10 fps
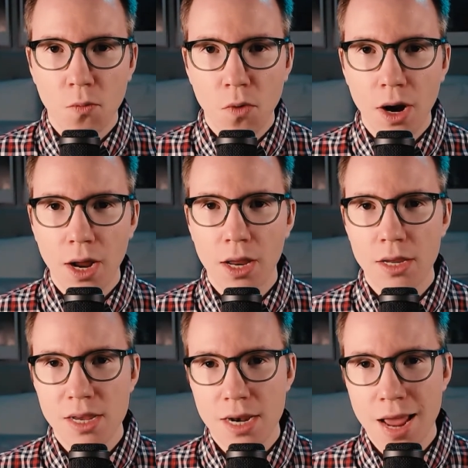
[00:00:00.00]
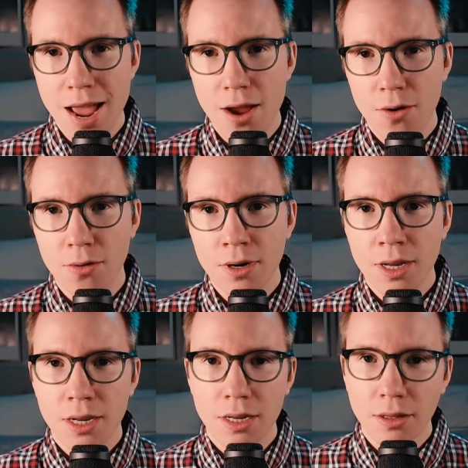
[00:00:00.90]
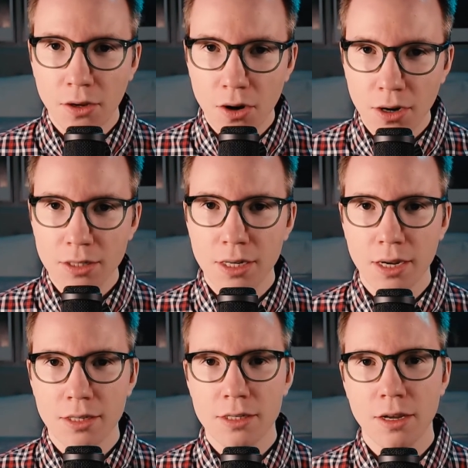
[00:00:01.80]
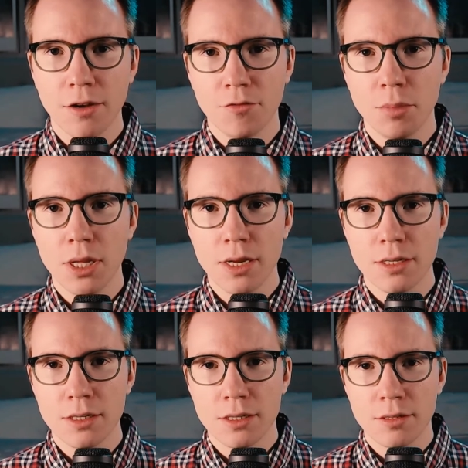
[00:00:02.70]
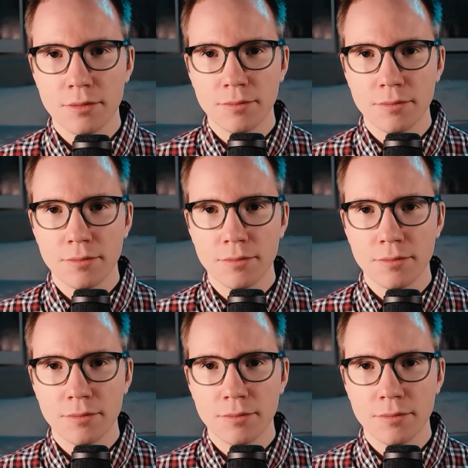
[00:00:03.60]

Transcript: why, and how in the context of place.